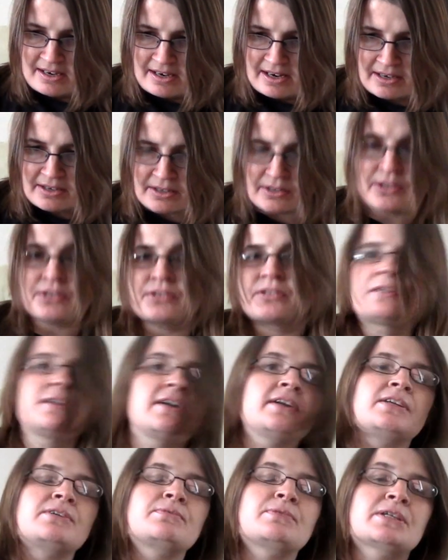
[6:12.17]
And I also
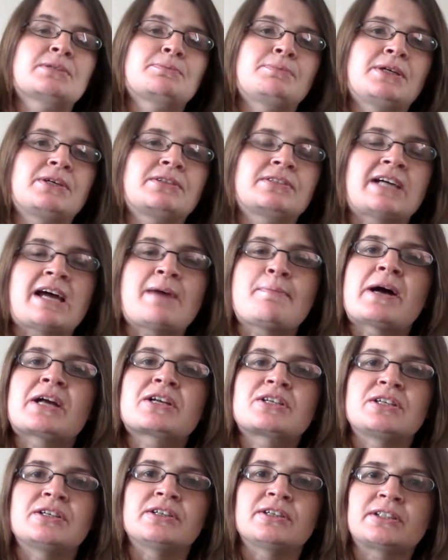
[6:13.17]
like this recipe because I am
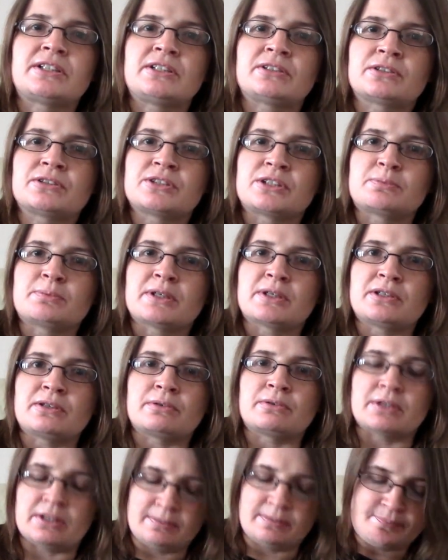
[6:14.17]
actually an archaeologist by
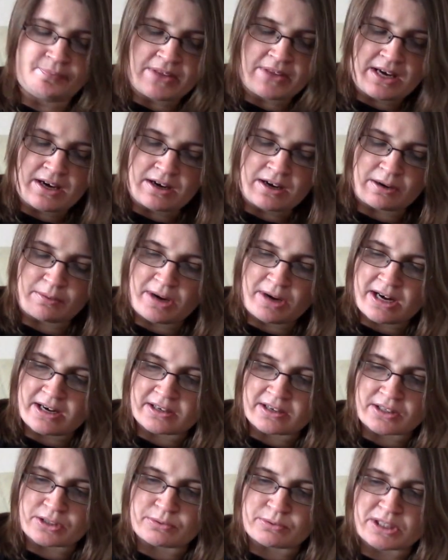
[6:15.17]
degree. I really
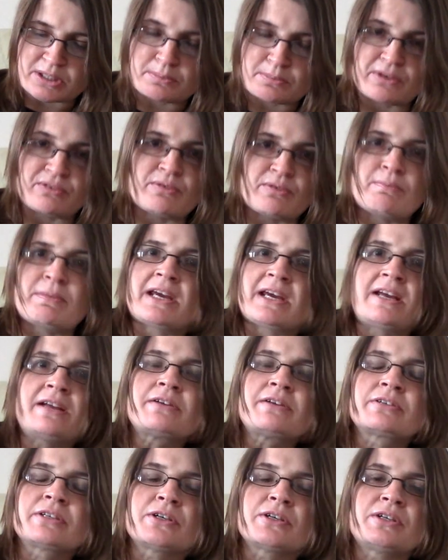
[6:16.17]
like this recipe for mead
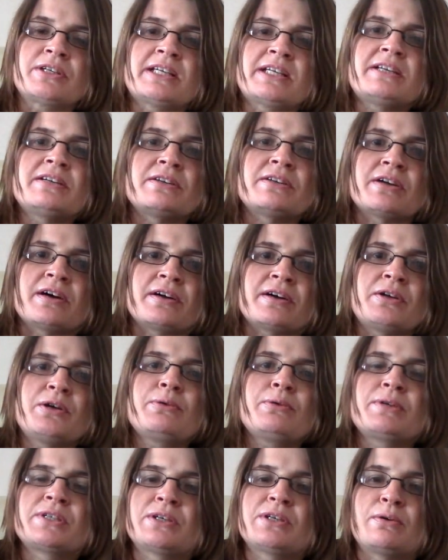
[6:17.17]
because I
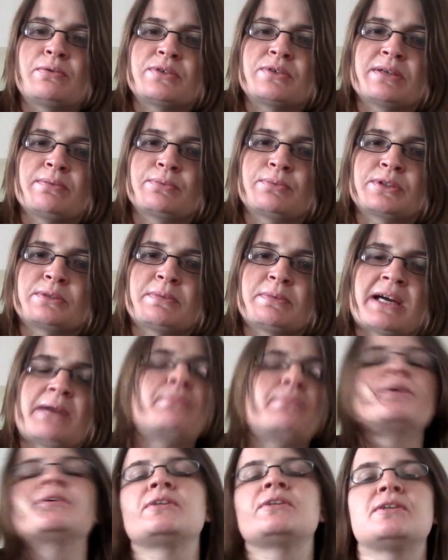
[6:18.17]
always knew it was simple to make,
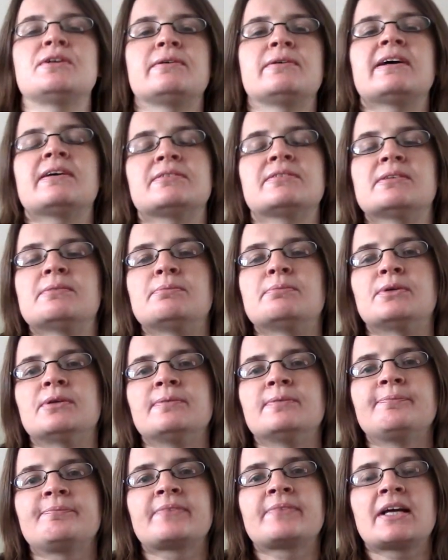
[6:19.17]
but I didn't know how simple.
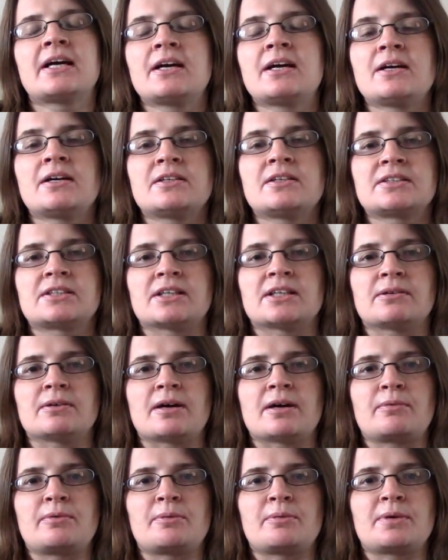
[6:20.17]
So
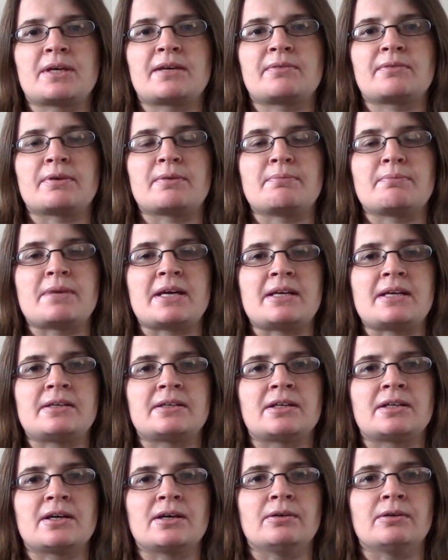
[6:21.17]
I will be giving mead a
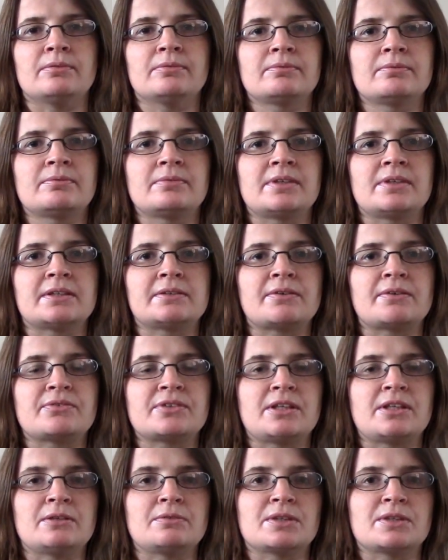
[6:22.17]
go now I've
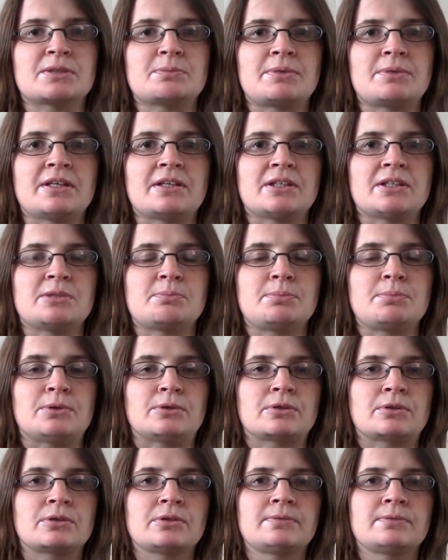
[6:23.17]
seen the recipe in this book.